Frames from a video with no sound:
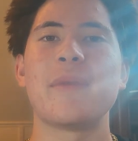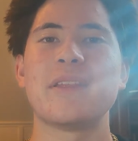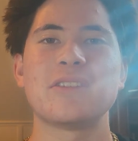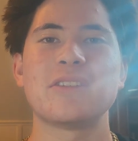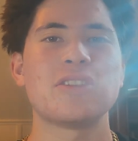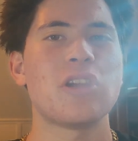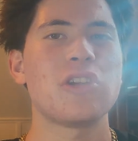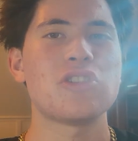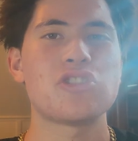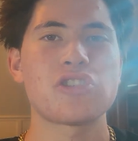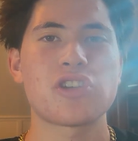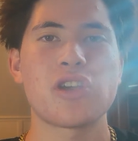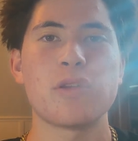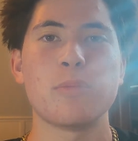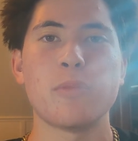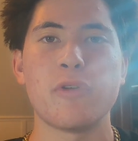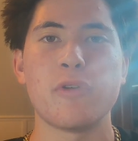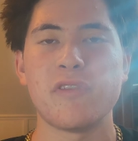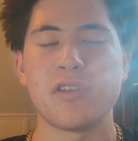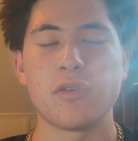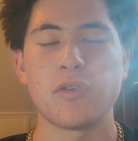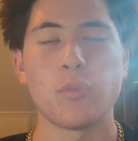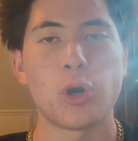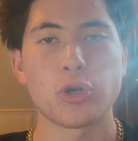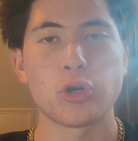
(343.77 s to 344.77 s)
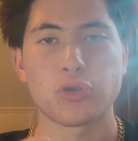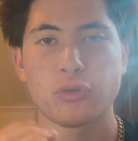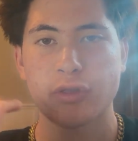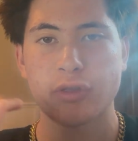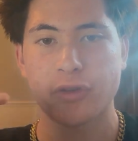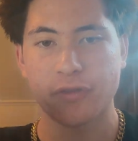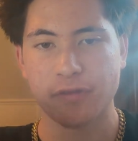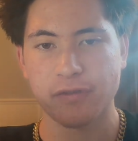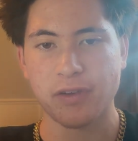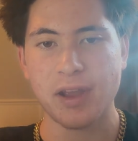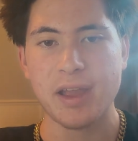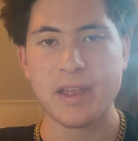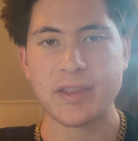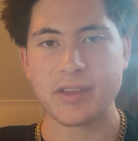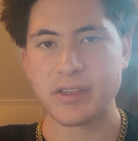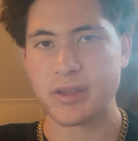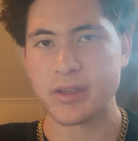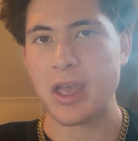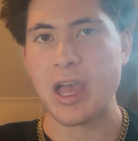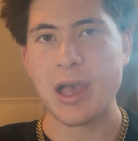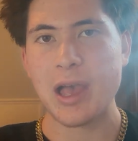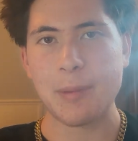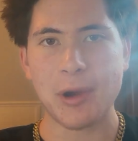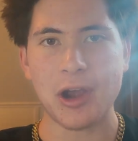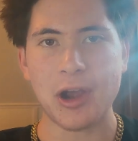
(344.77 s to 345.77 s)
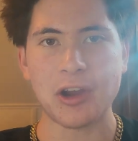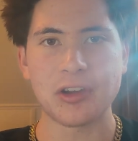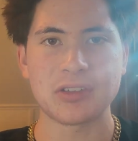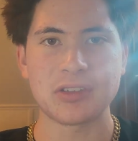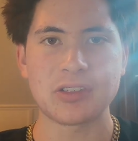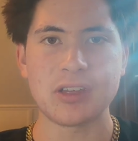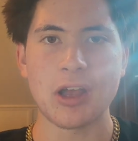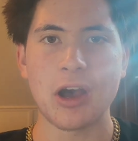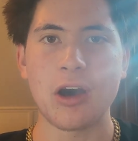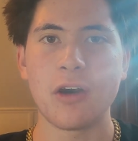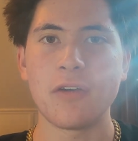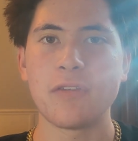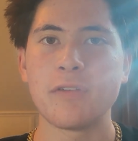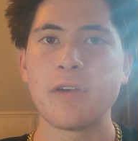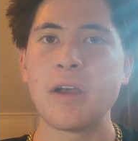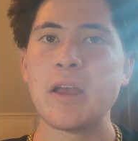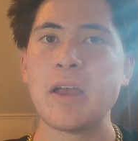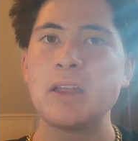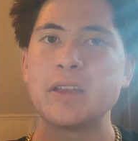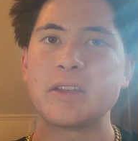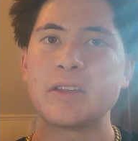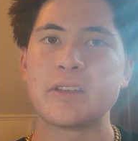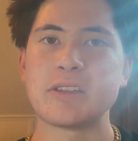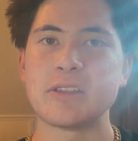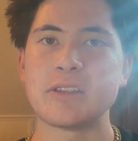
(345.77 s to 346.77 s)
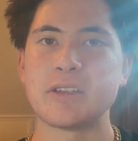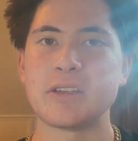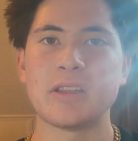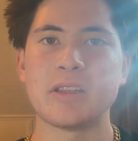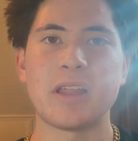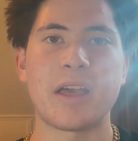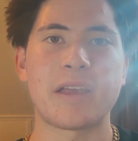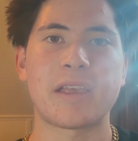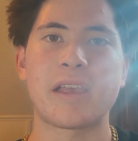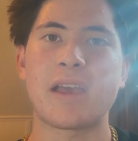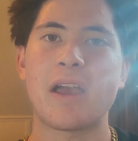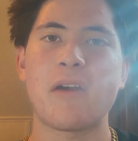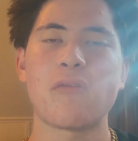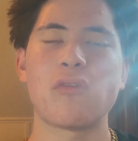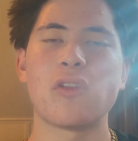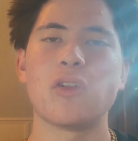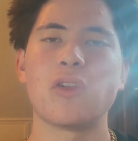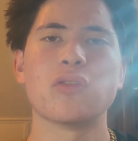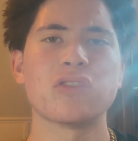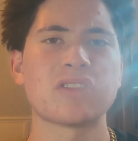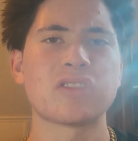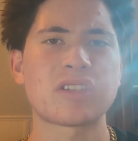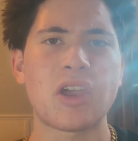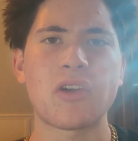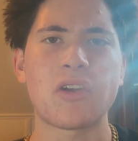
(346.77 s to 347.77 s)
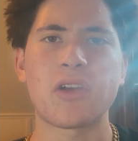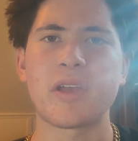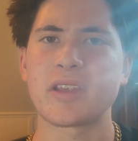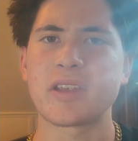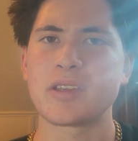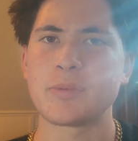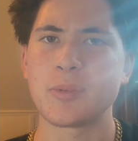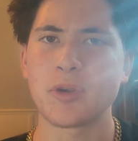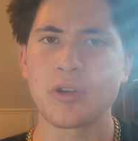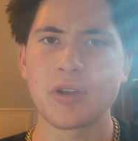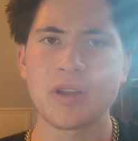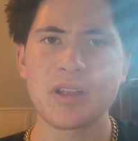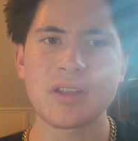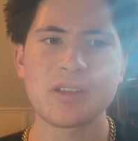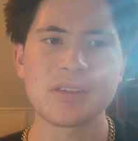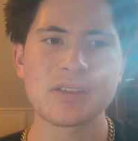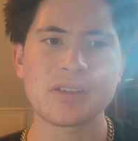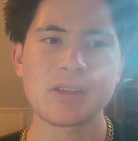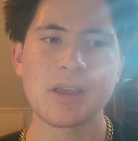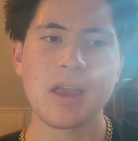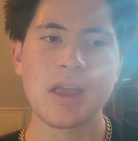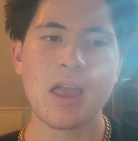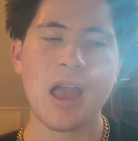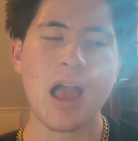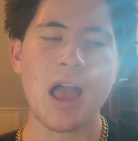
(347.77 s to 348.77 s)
It's such a good movie to watch with your friends, by yourself, to like have a little scary experience.